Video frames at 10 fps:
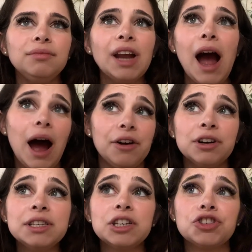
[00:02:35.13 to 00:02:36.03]
I
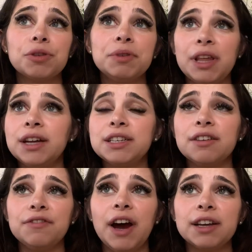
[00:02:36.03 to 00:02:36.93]
honestly attribute that to
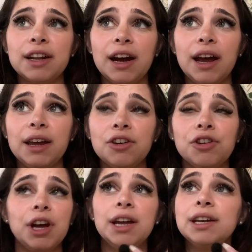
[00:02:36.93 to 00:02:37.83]
the fact that I
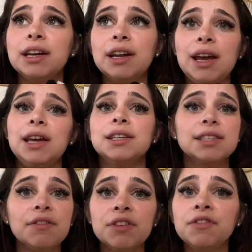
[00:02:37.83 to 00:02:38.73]
created a
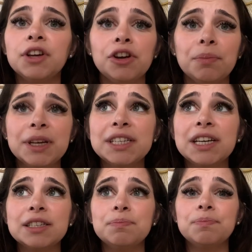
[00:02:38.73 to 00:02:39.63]
7-figure
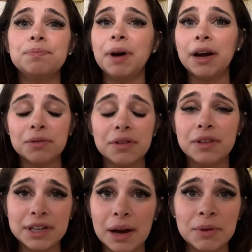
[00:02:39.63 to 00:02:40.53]
business by
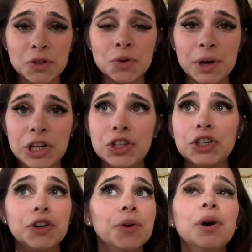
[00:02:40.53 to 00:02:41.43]
the time I was
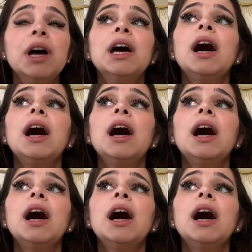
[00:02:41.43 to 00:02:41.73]
22.